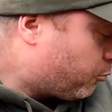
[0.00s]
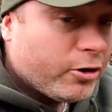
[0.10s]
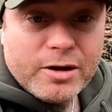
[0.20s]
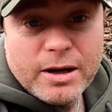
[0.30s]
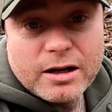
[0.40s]

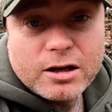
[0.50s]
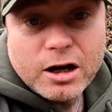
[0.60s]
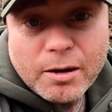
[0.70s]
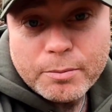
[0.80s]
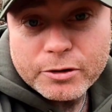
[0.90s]
Bream and
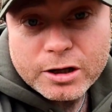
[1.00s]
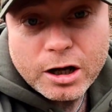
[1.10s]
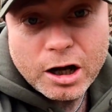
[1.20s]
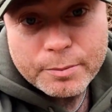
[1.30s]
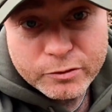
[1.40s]
carp, but the
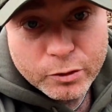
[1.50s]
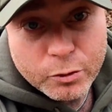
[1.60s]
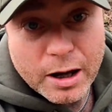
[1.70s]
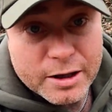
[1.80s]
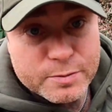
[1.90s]
carp
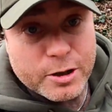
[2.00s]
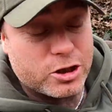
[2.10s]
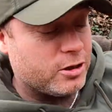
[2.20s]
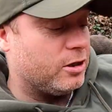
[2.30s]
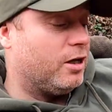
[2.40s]
do
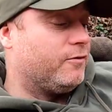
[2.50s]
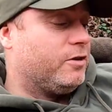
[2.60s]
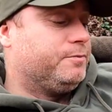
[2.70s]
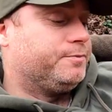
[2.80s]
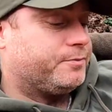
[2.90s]
especially love
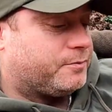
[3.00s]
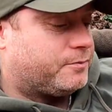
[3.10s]
them.